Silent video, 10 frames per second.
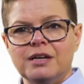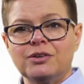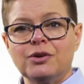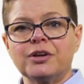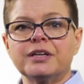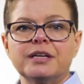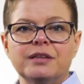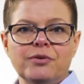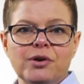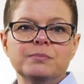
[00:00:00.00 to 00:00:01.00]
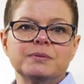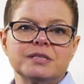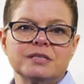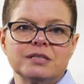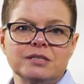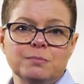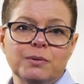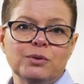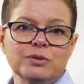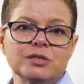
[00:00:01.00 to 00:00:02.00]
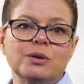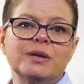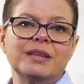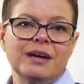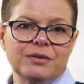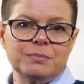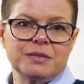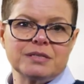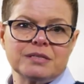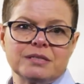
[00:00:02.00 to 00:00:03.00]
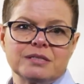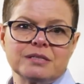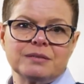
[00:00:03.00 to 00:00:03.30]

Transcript: not only in their own businesses, but also in the other businesses.